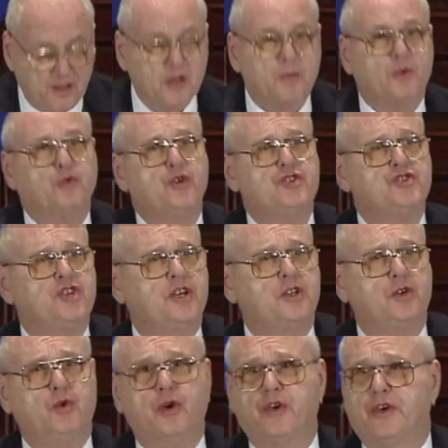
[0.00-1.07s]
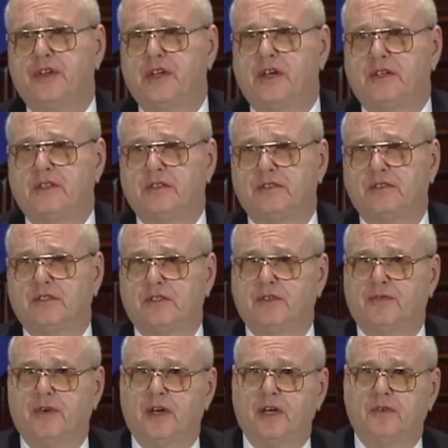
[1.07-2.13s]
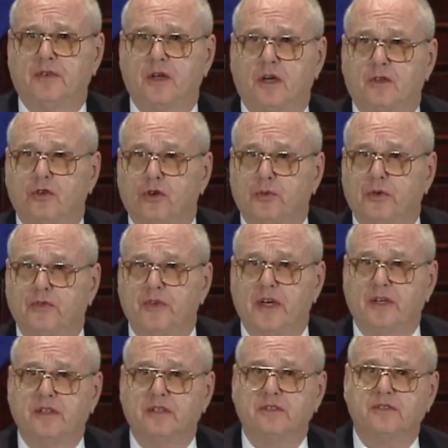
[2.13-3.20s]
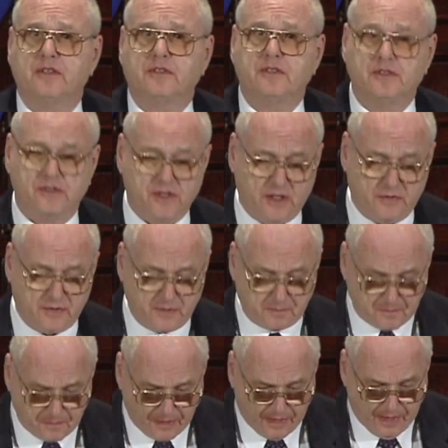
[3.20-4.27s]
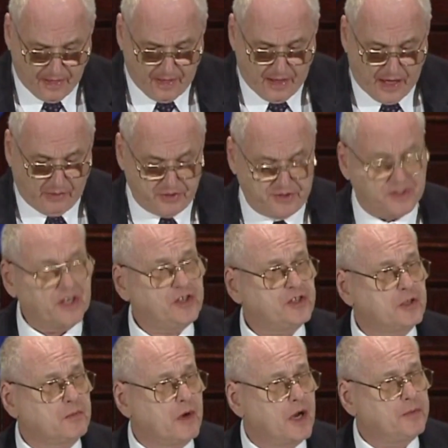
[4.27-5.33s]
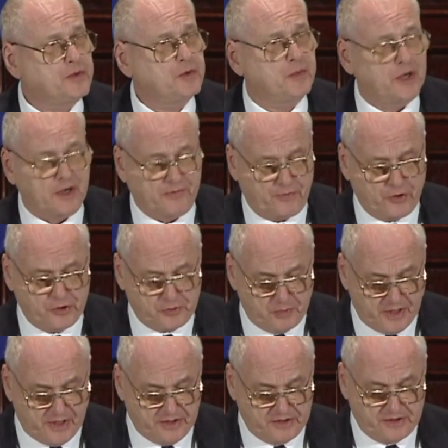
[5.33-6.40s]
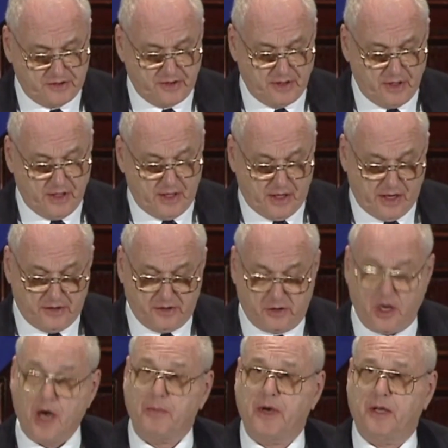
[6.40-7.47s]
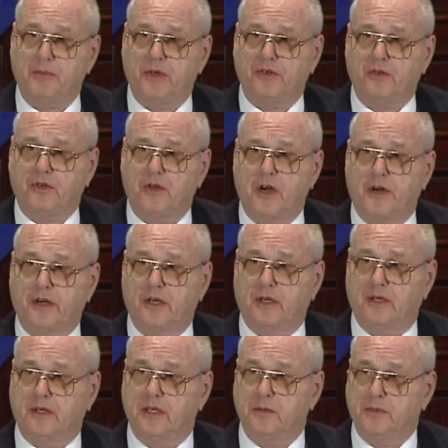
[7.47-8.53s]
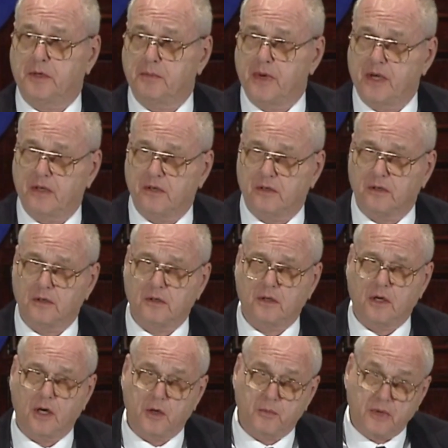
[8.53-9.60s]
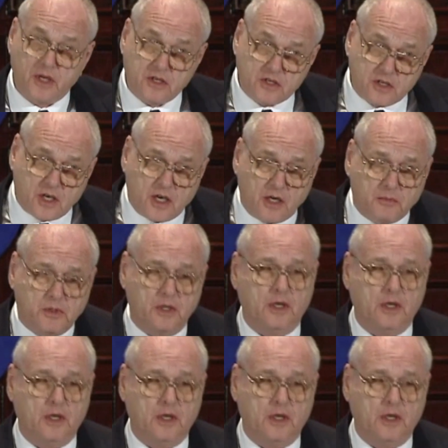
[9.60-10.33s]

between January 1965 and October of 1967, I was stationed at Malmstrom Air Force Base as a combat missile targeting team commander. Our main job